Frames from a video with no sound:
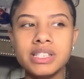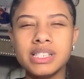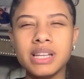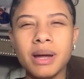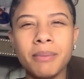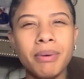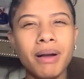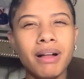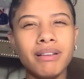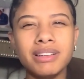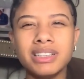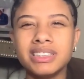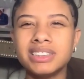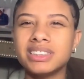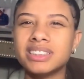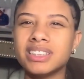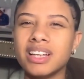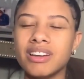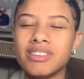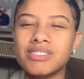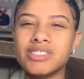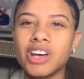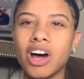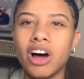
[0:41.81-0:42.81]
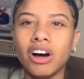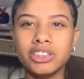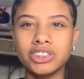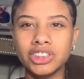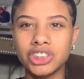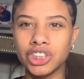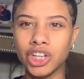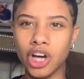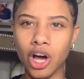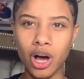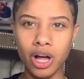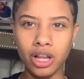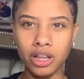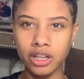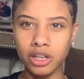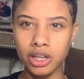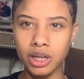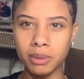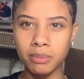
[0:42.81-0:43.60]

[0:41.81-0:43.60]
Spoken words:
I'm probably just gonna talk to y'all a little